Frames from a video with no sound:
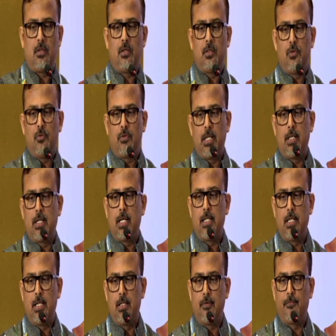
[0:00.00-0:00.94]
you can
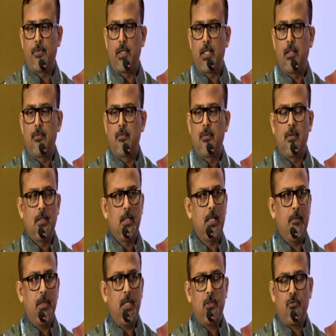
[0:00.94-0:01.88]
identify.
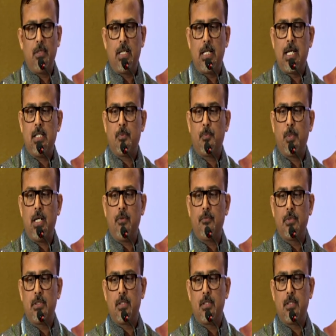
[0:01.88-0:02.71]
Coming to the last part, which is